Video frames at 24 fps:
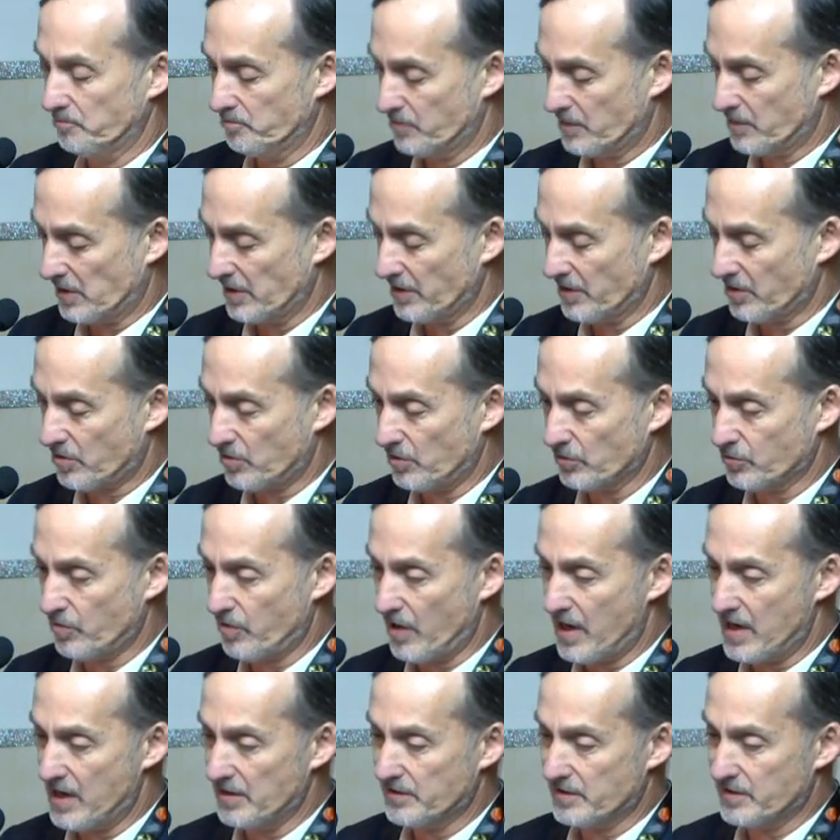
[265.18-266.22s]
clinical
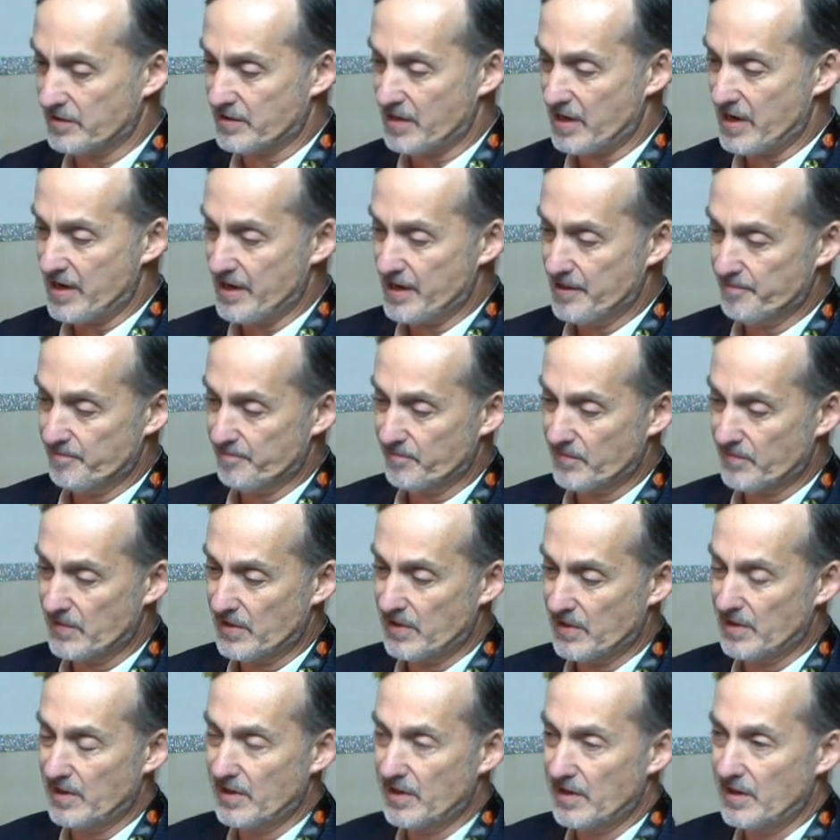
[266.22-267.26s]
trial design.
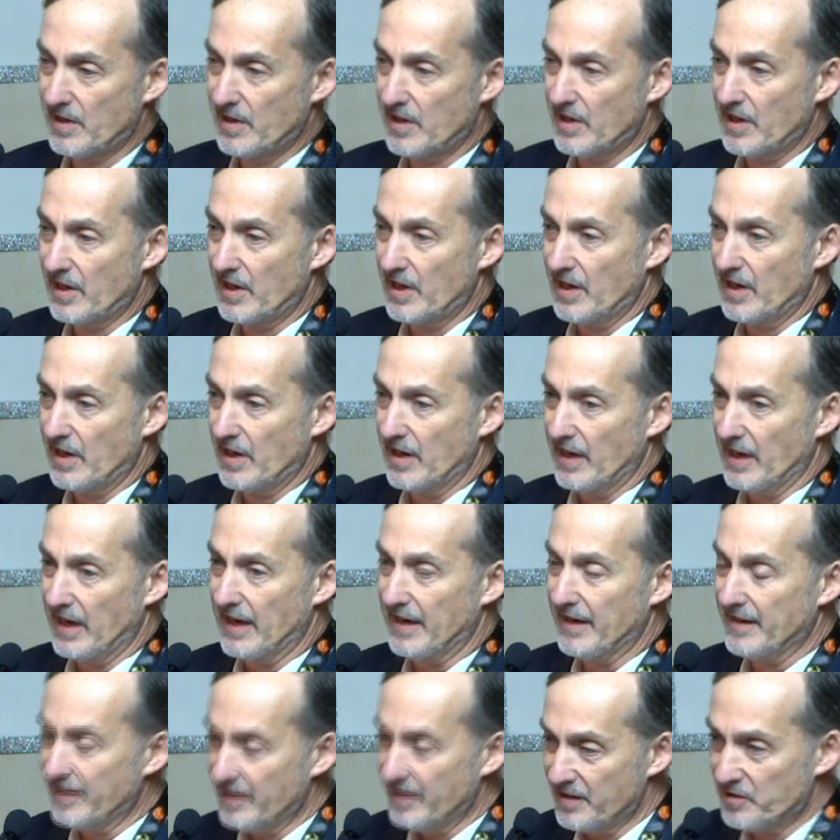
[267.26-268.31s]

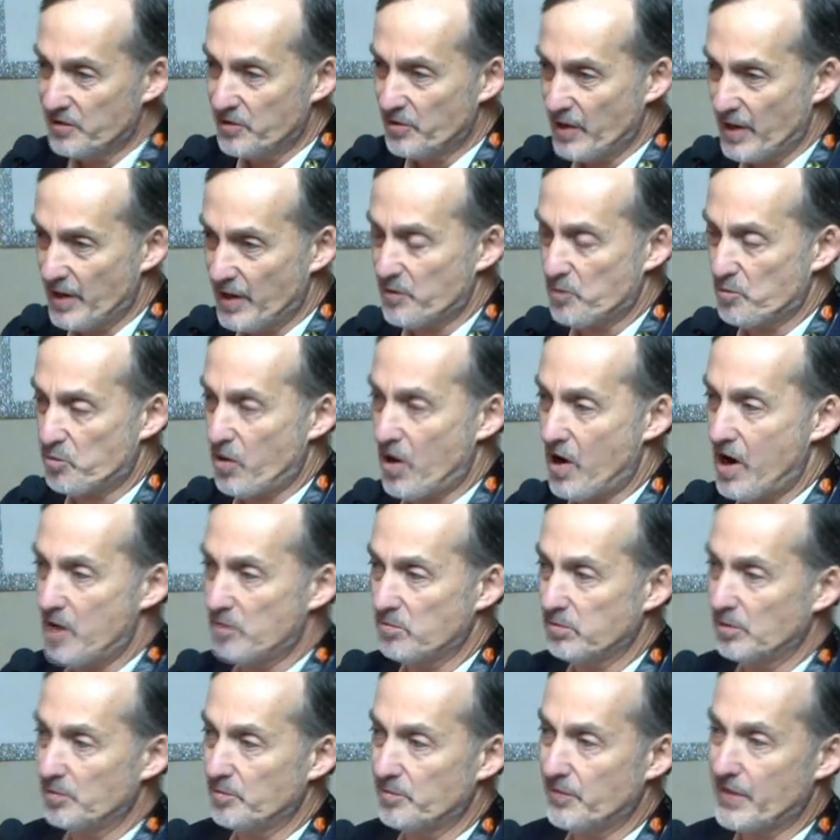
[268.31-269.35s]
And then you have the
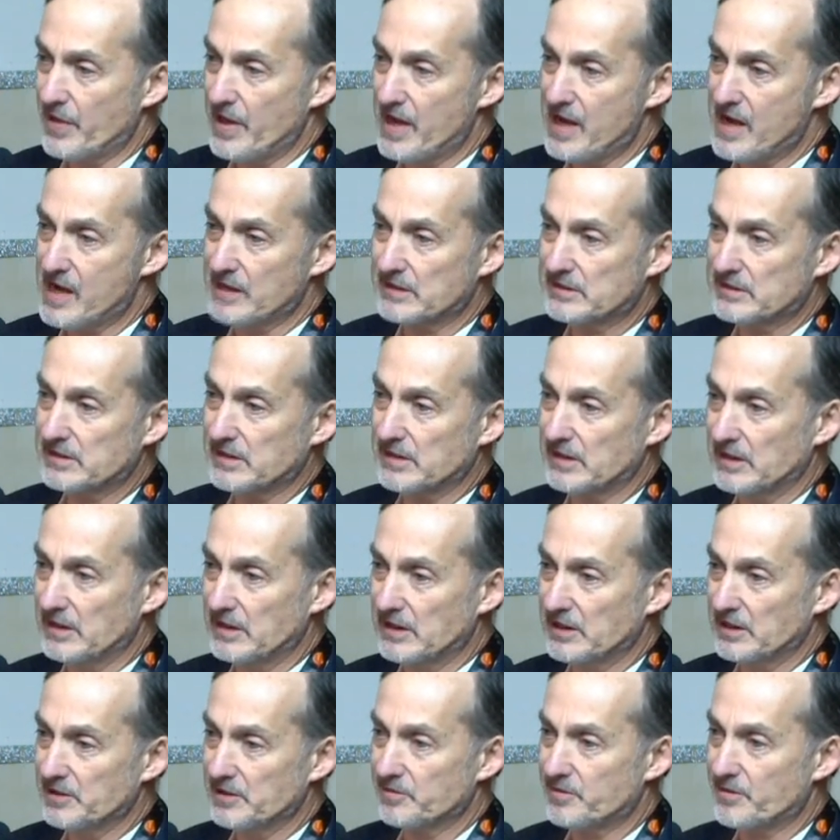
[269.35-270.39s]
problem that
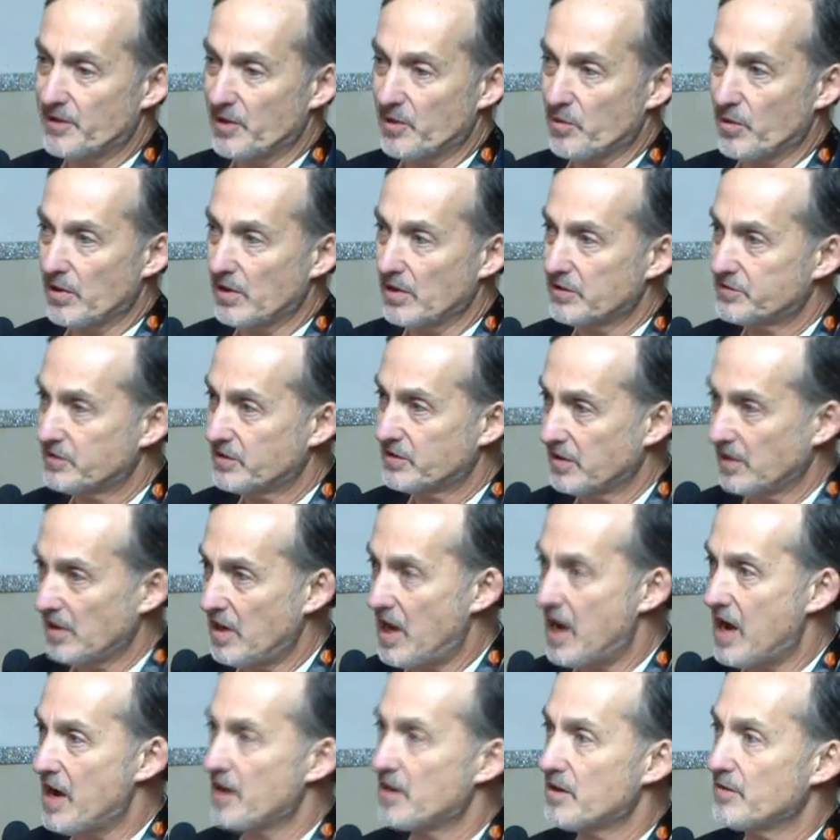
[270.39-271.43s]
there was a
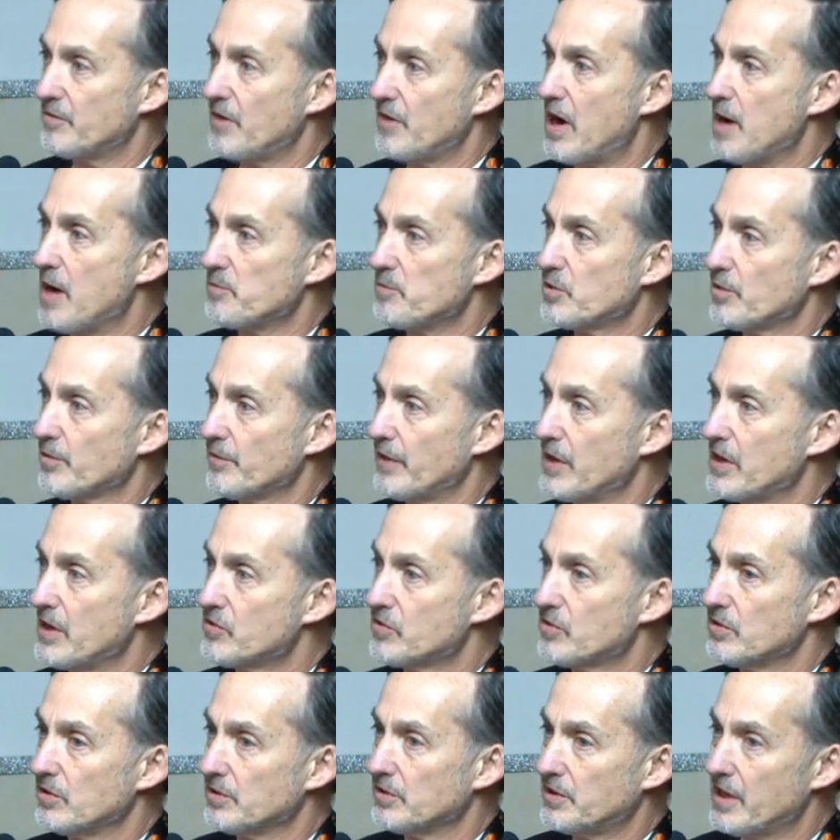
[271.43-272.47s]
lot of
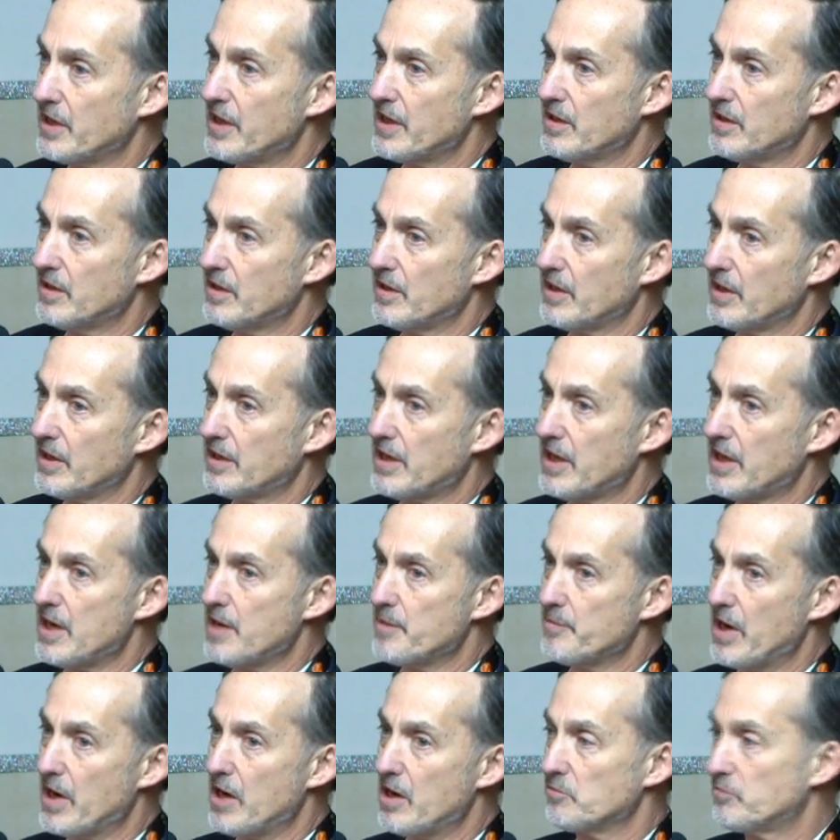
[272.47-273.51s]
observational data that
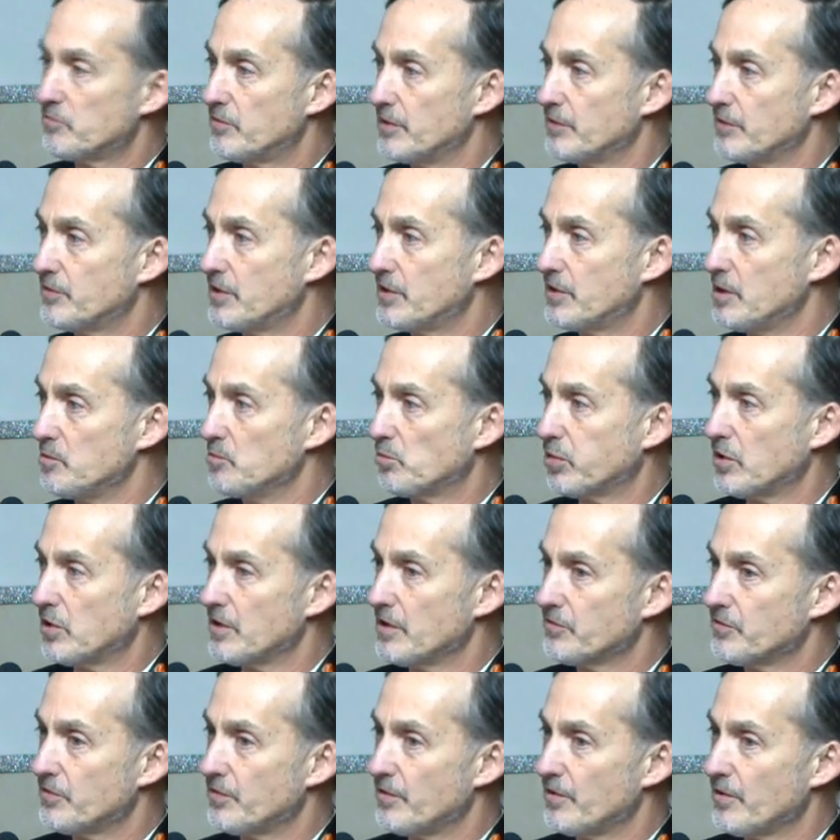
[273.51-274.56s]
came out 15
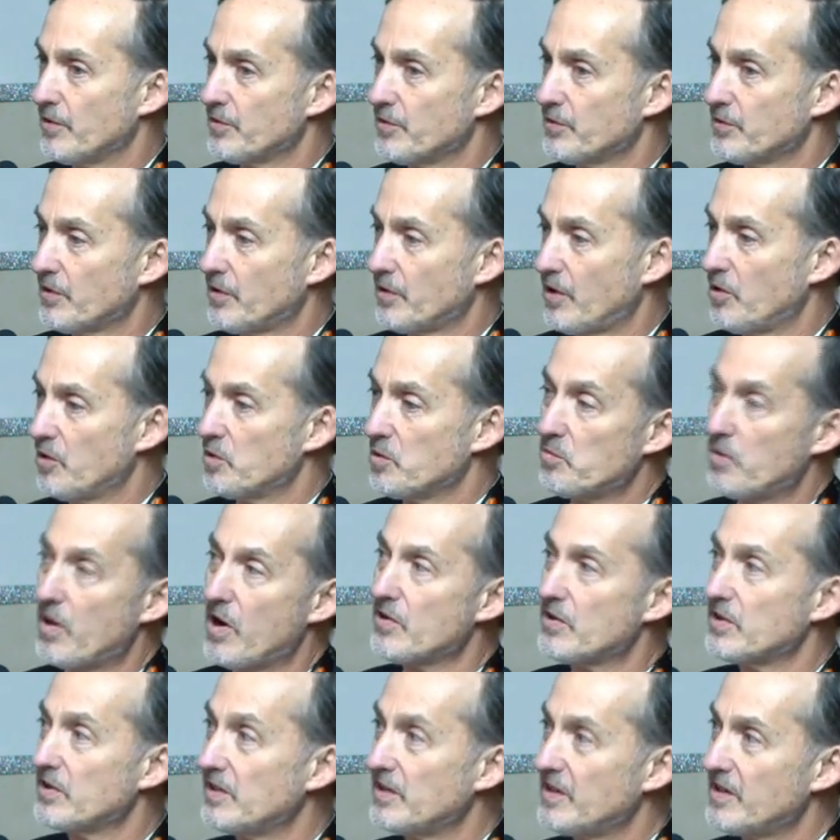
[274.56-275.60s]
plus years ago. And
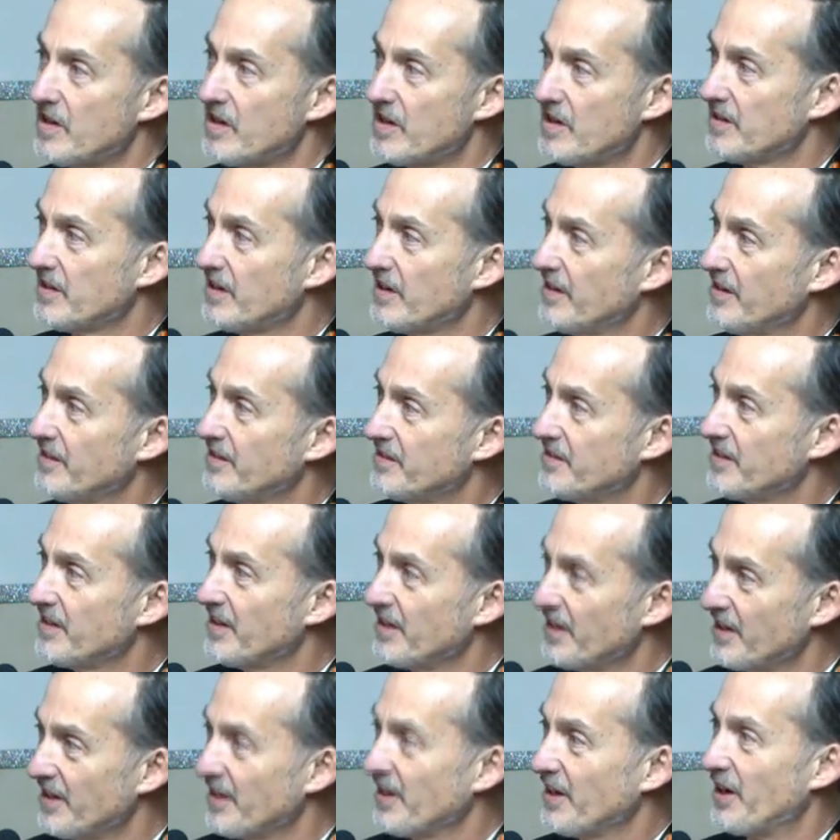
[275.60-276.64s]
Marty Leon had,
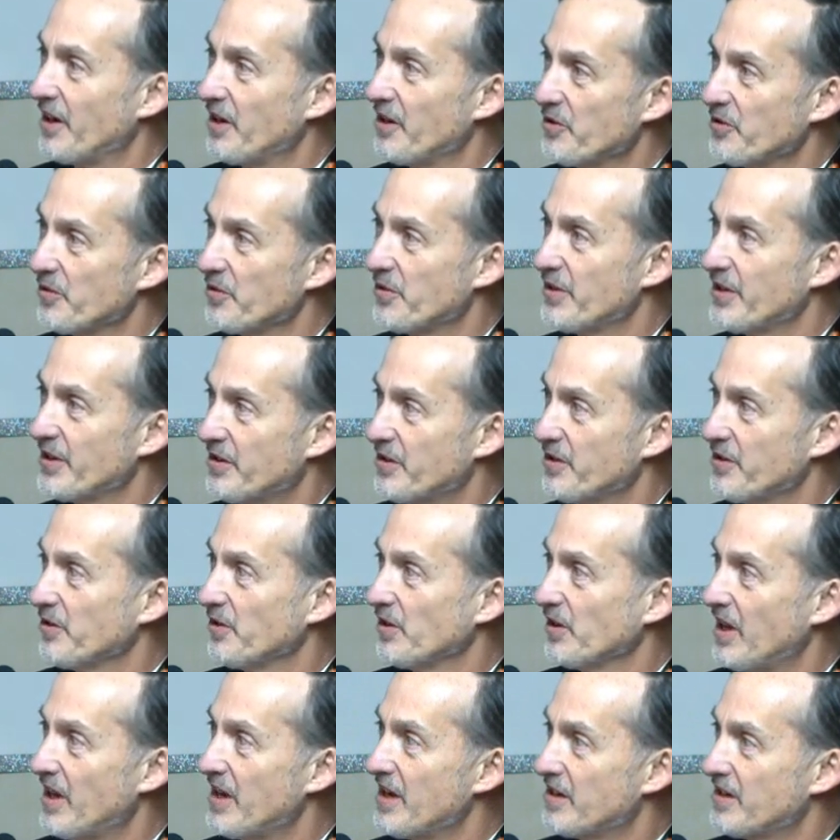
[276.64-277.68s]
I don't think he'll
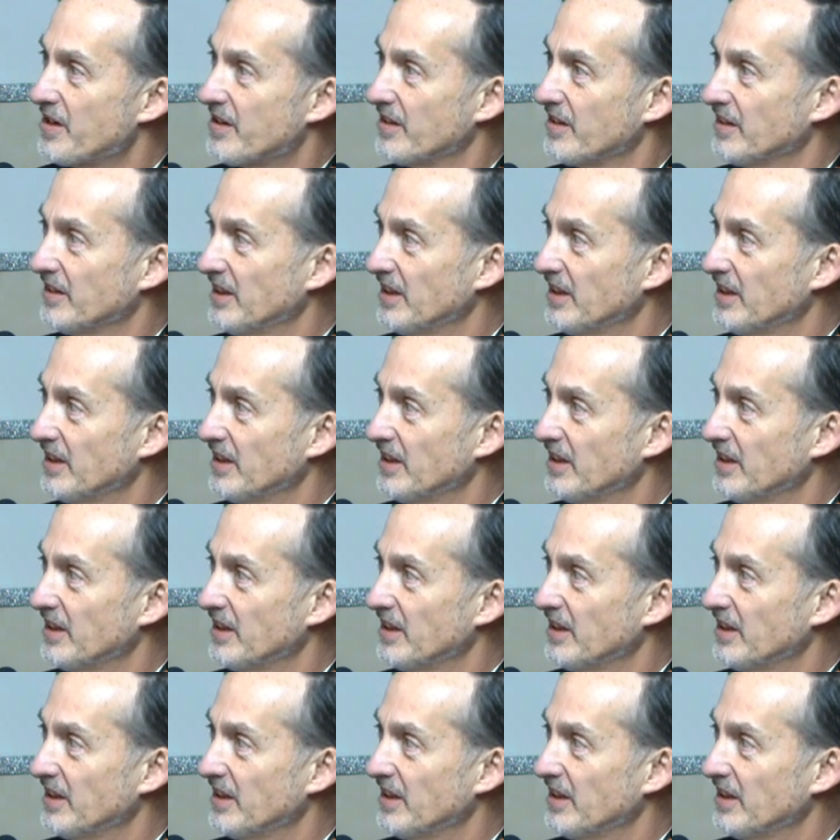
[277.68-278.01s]
like